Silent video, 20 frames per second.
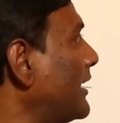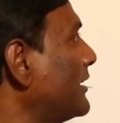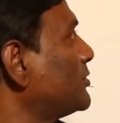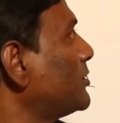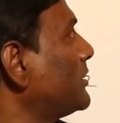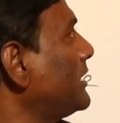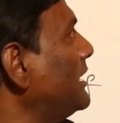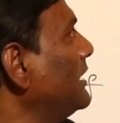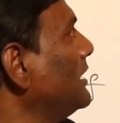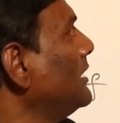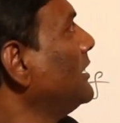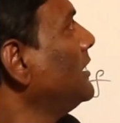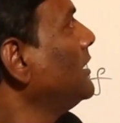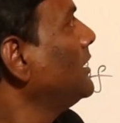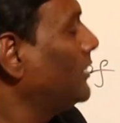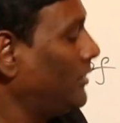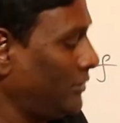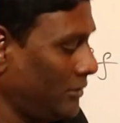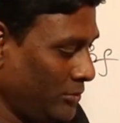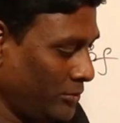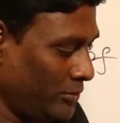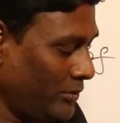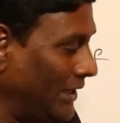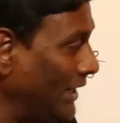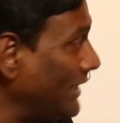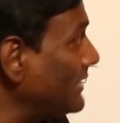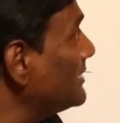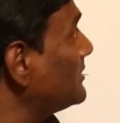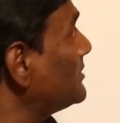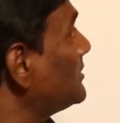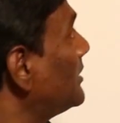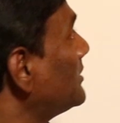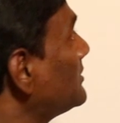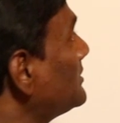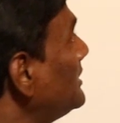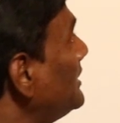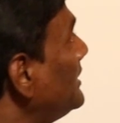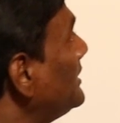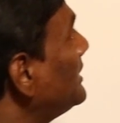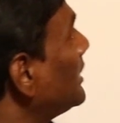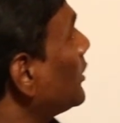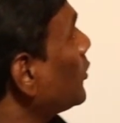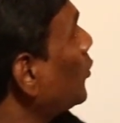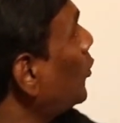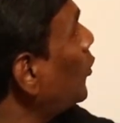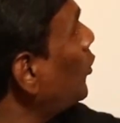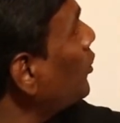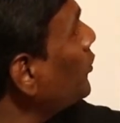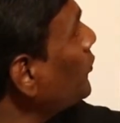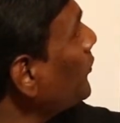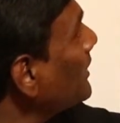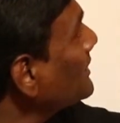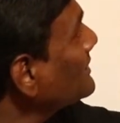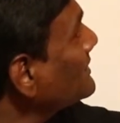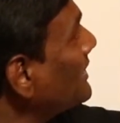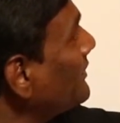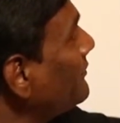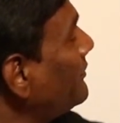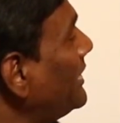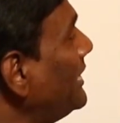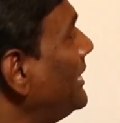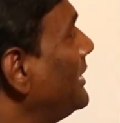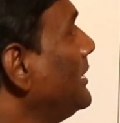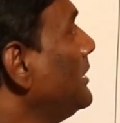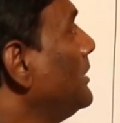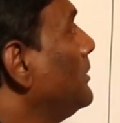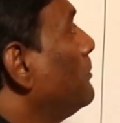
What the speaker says: Okay, now let us see the core flux of a